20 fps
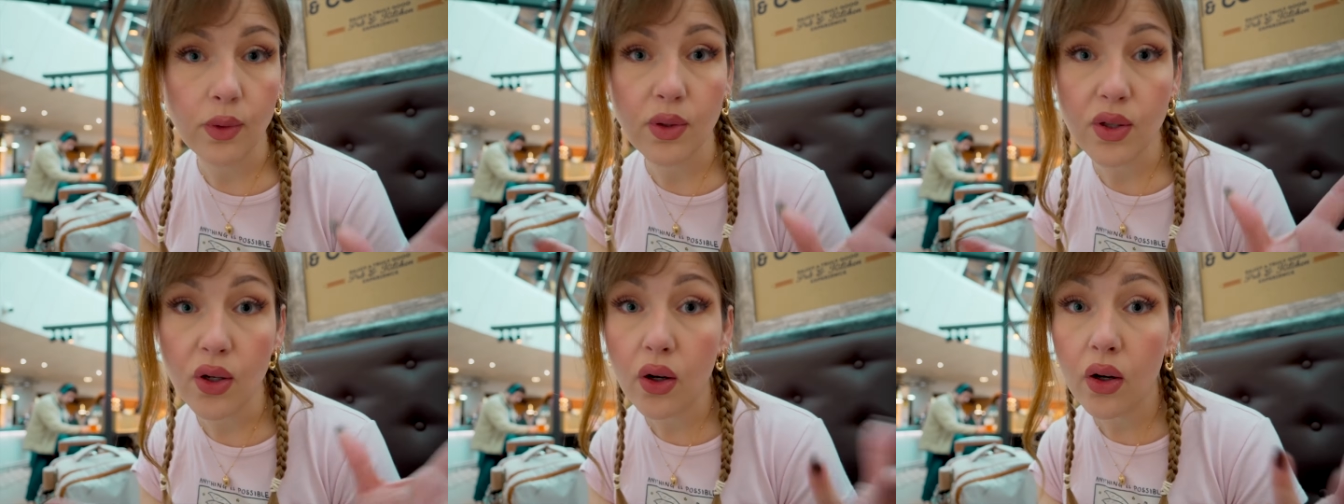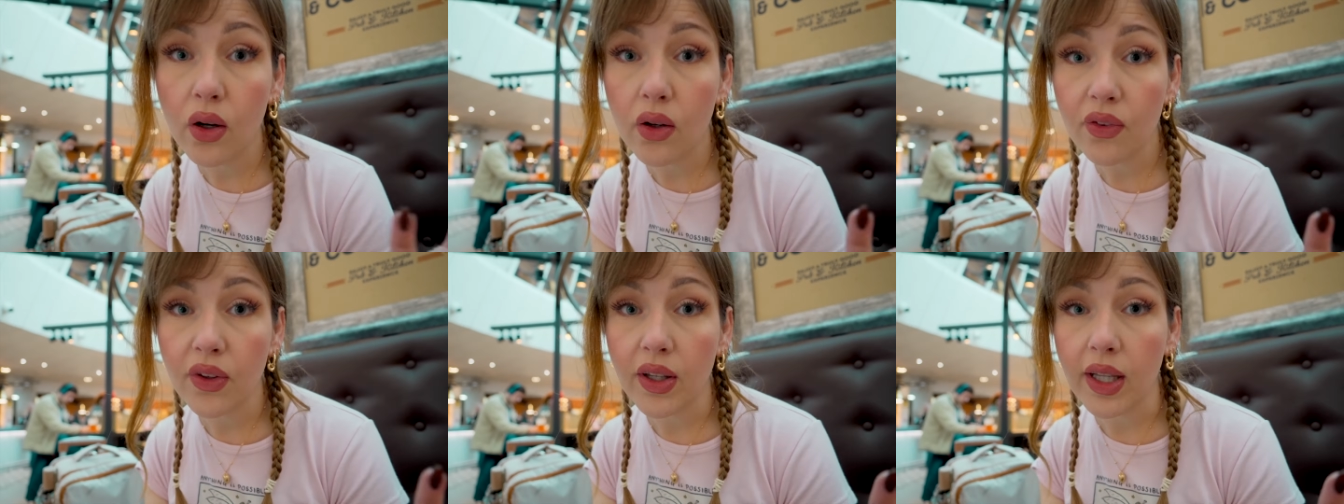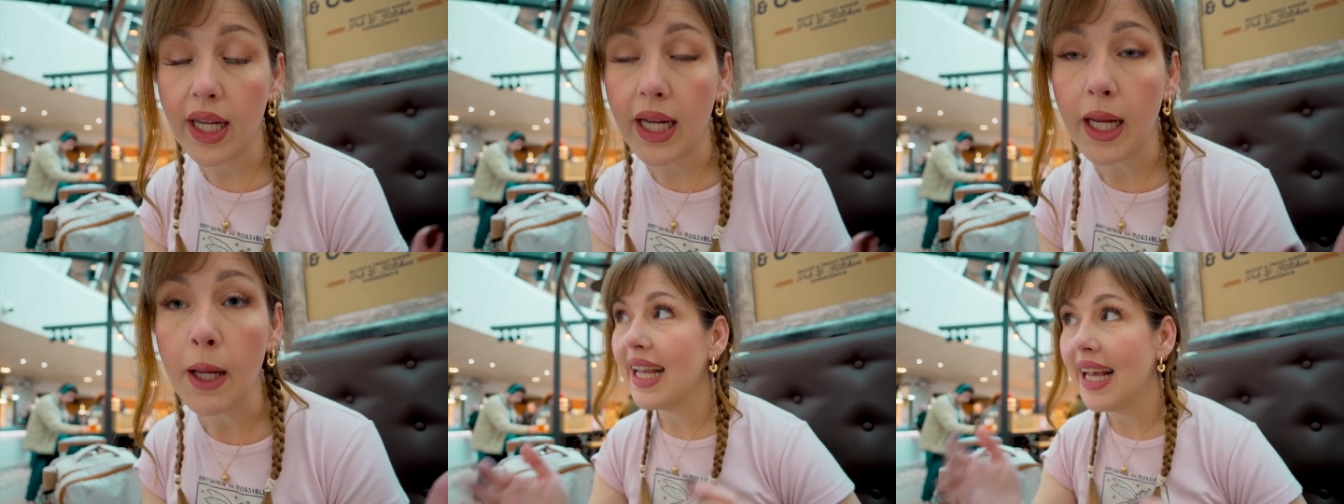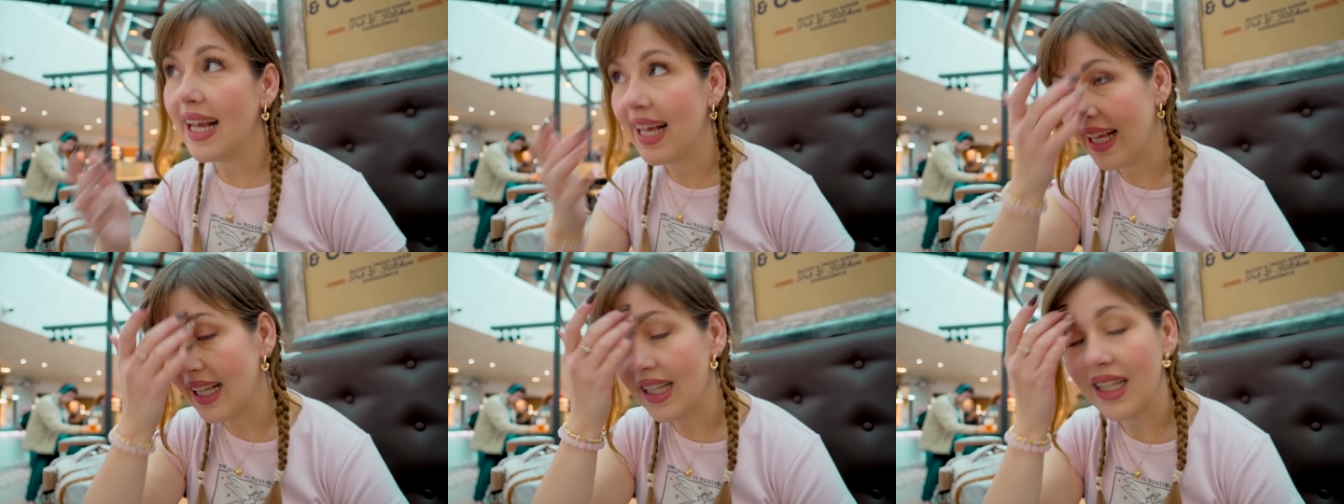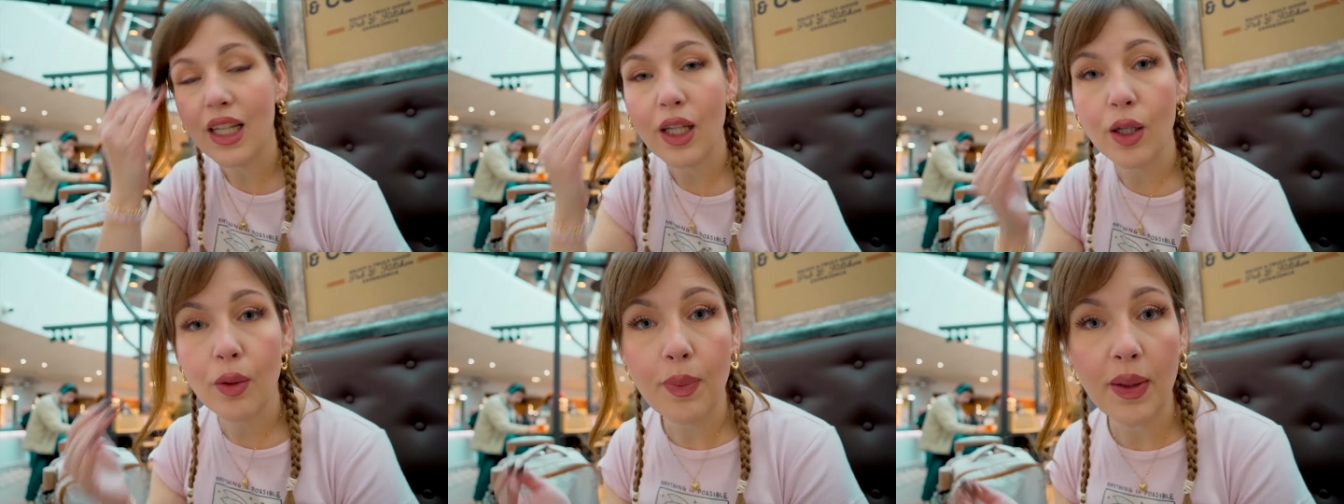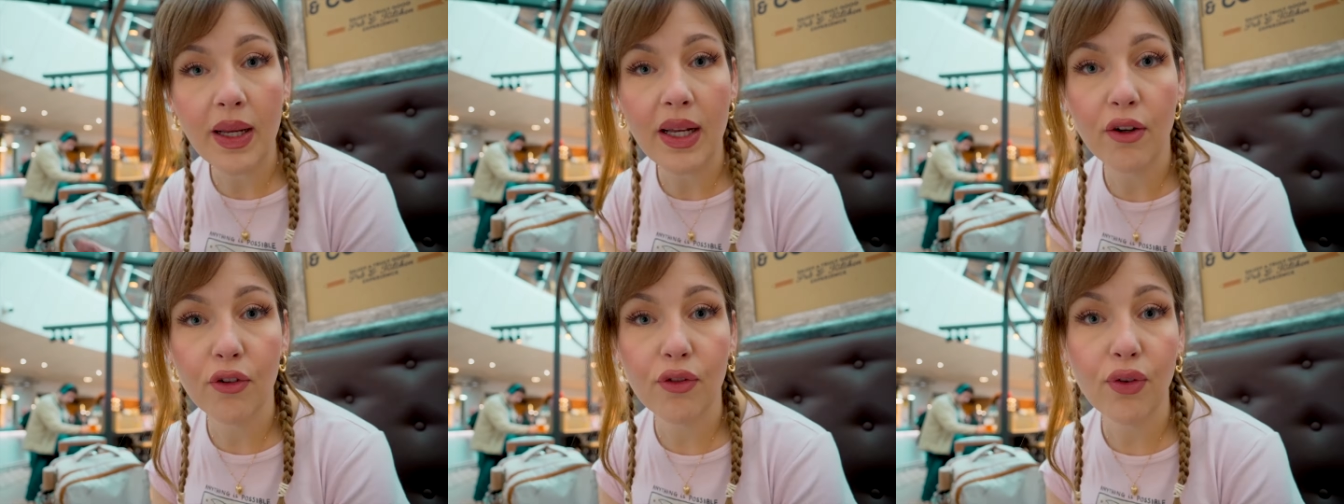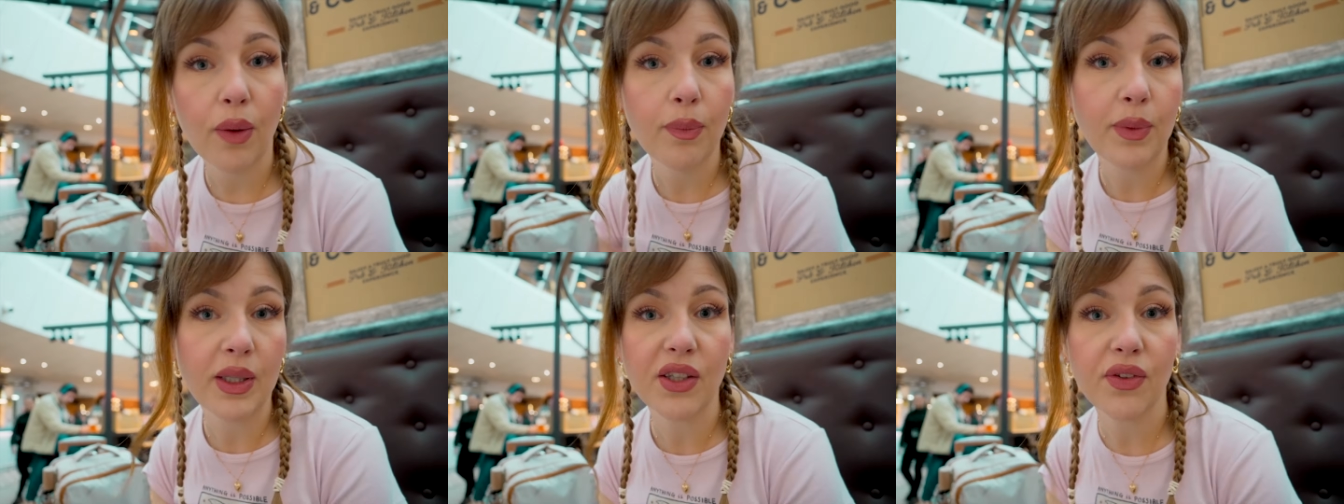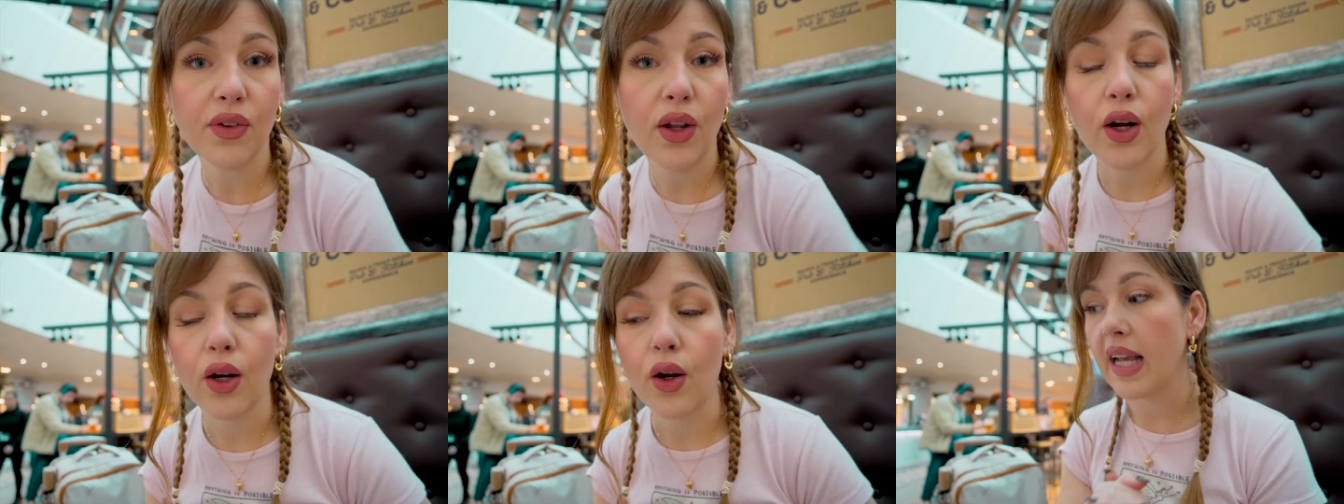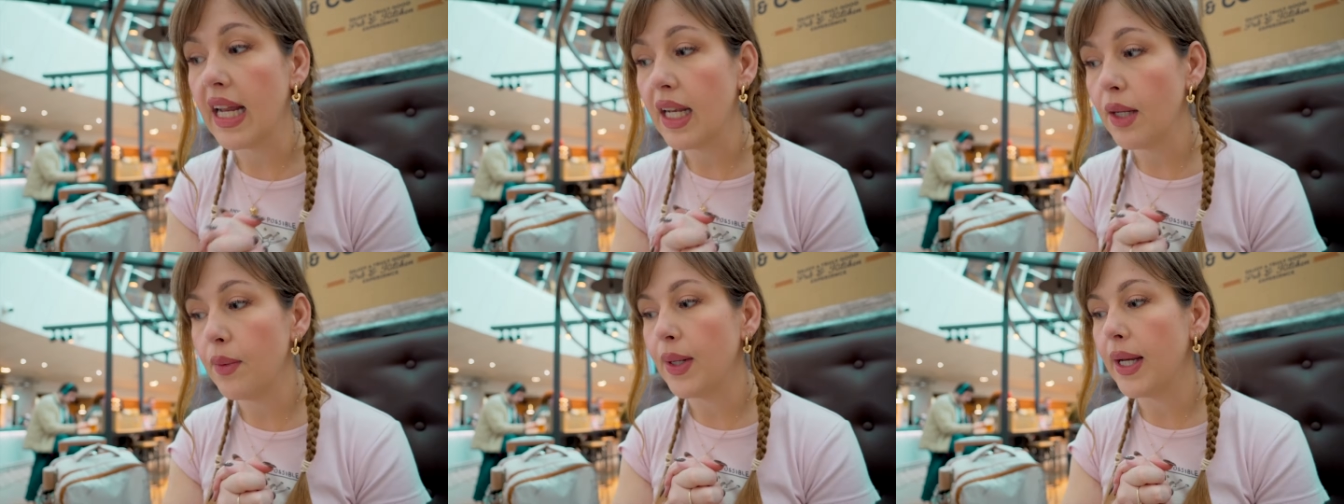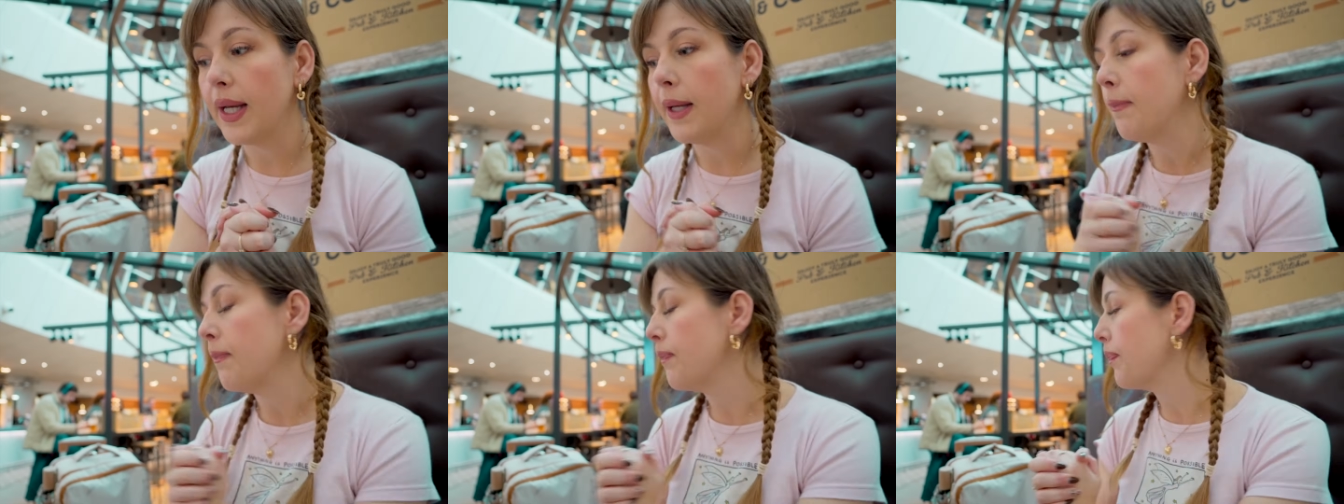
so hopefully get a little bit from this vlog. Anyway,